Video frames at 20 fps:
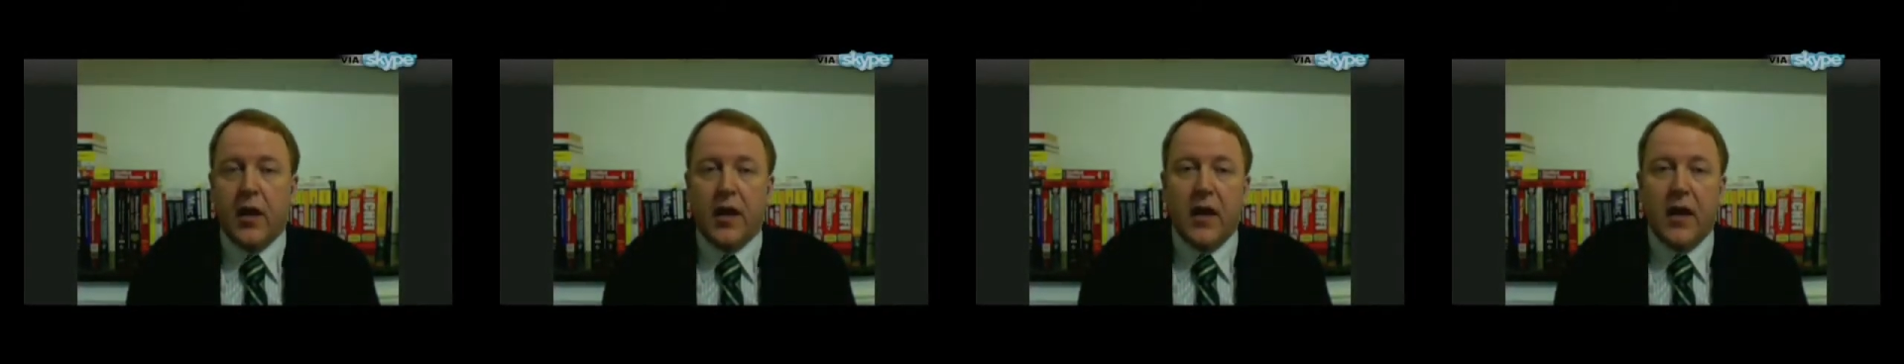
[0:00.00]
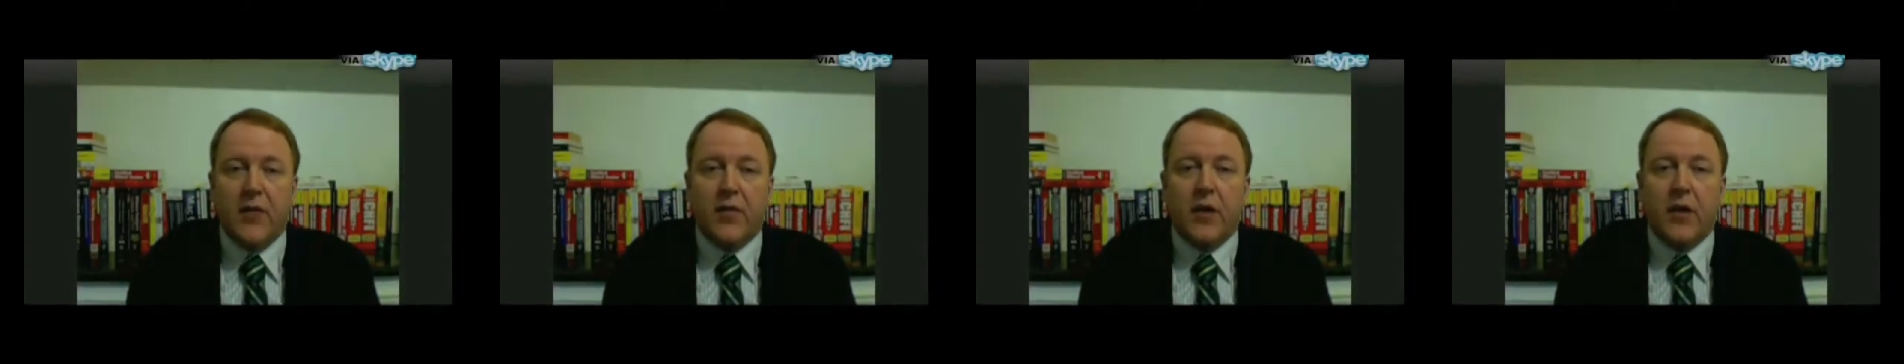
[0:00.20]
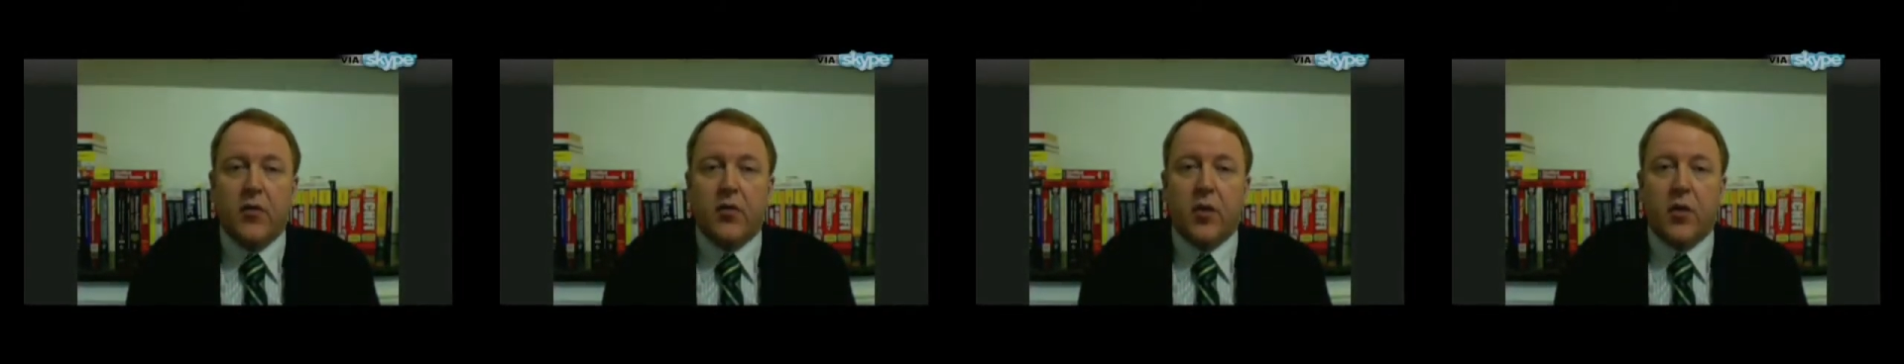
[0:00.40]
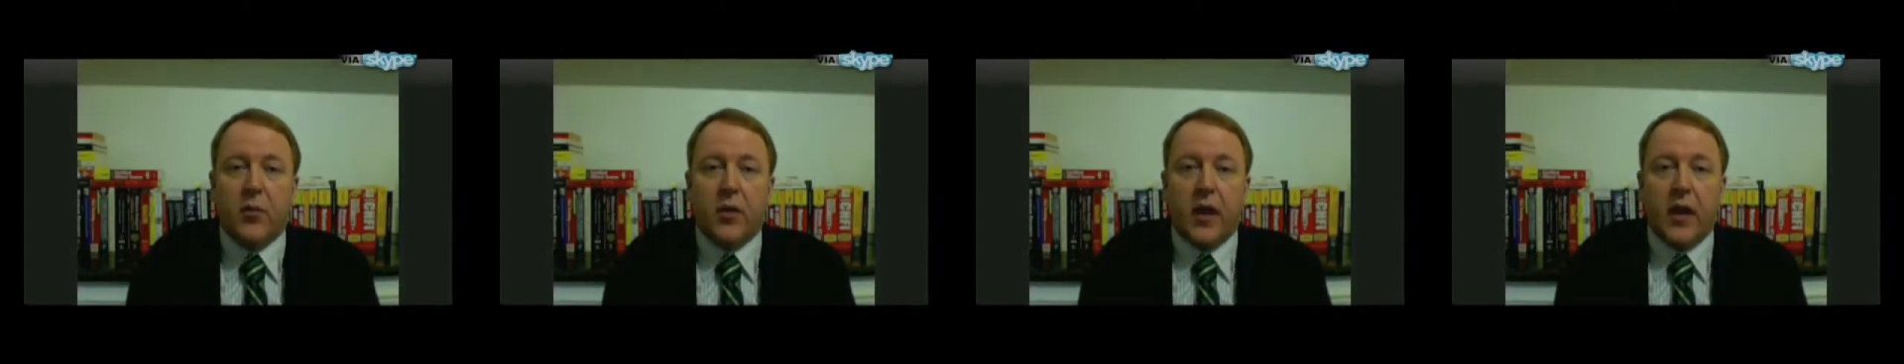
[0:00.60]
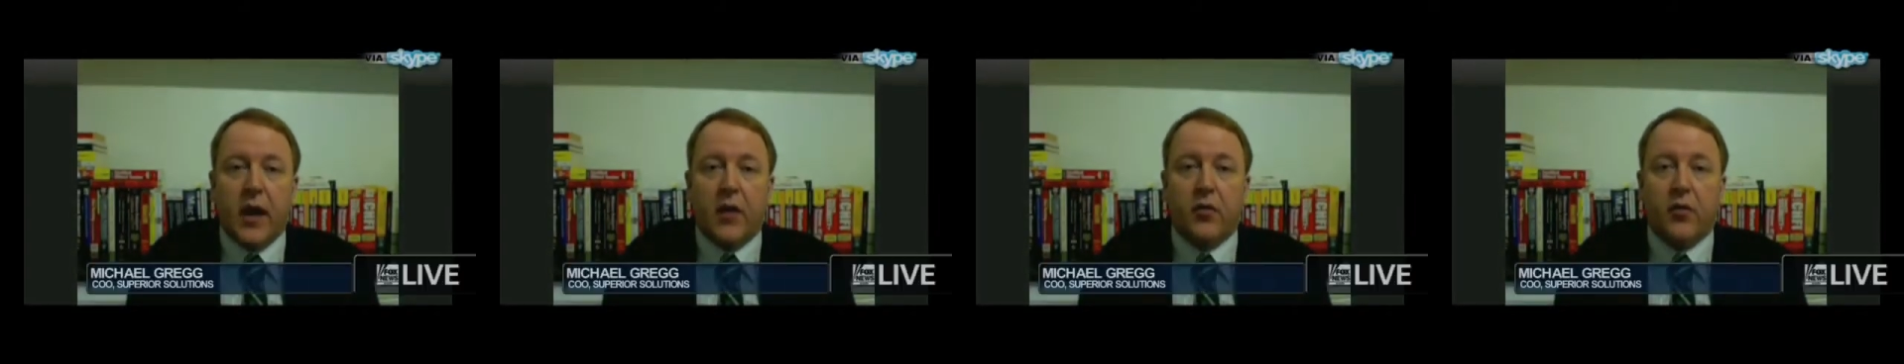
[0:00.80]
even in
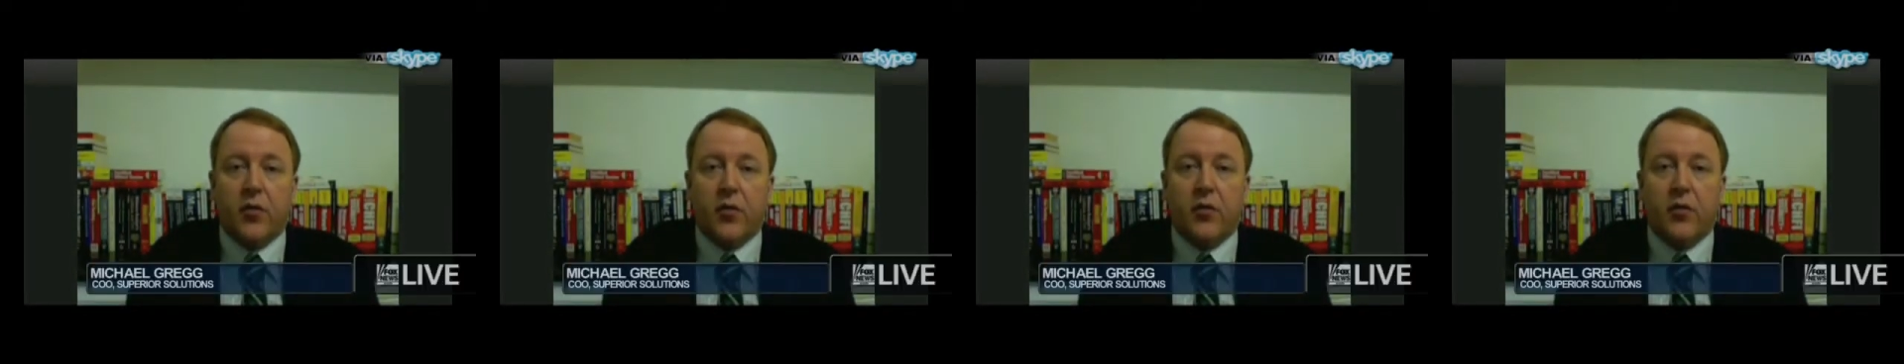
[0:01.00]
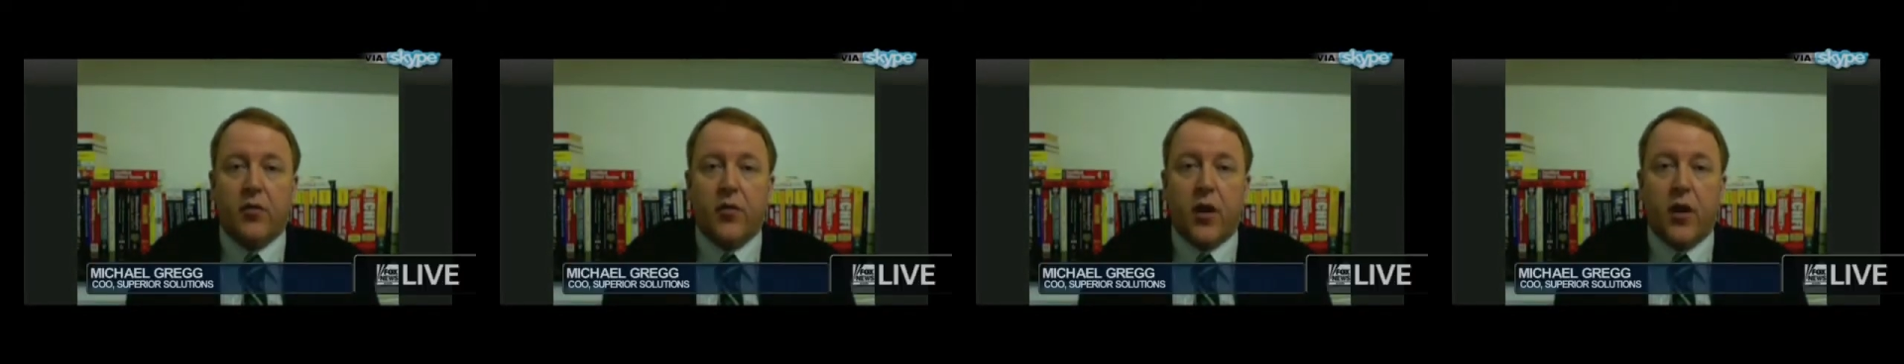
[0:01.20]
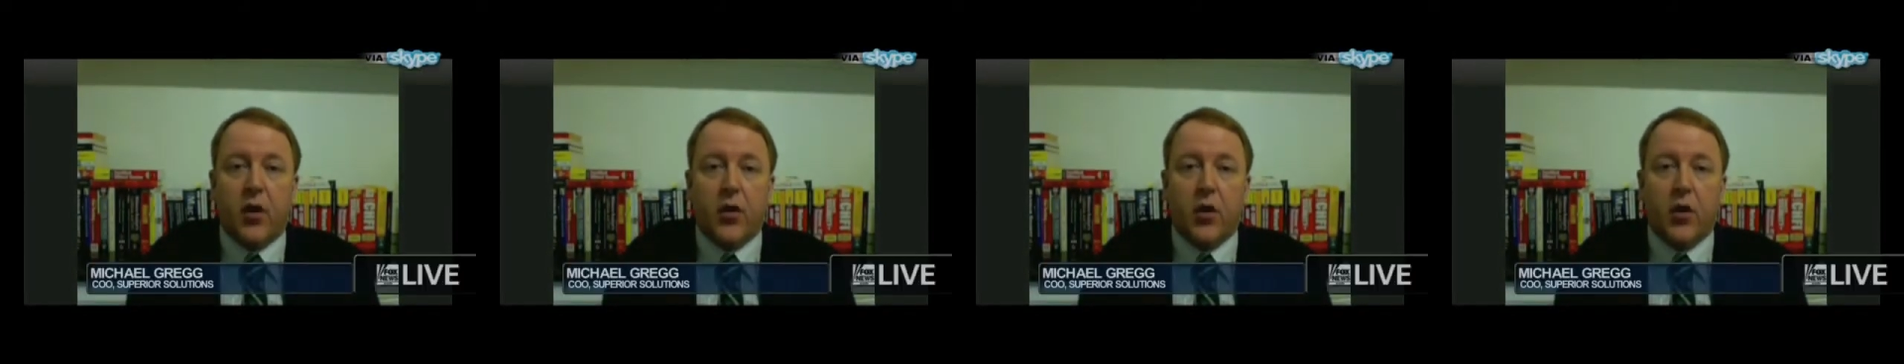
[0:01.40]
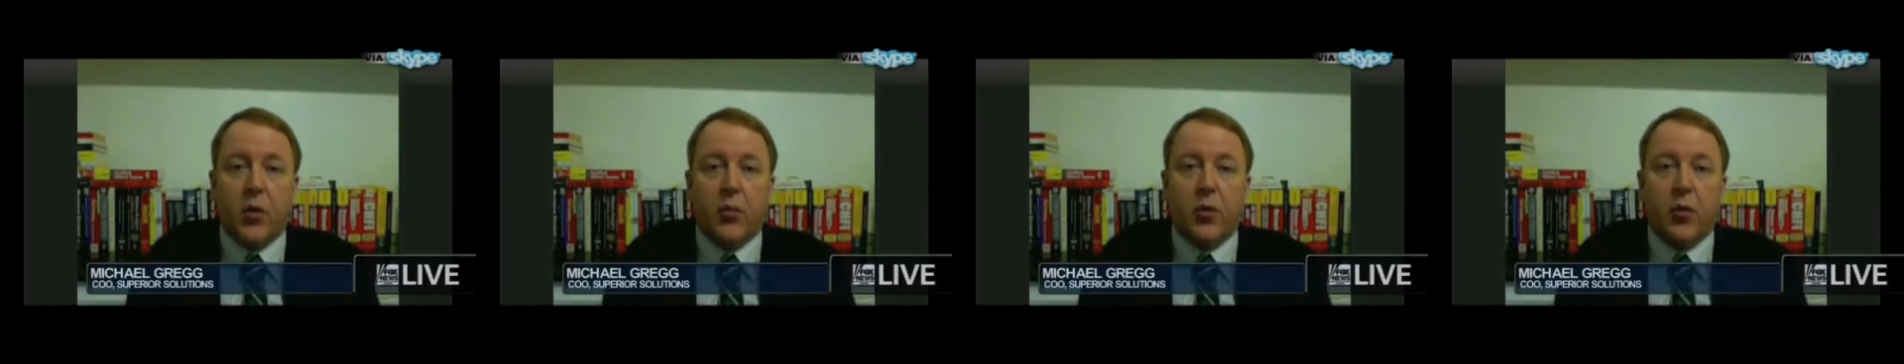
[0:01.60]
some cases failure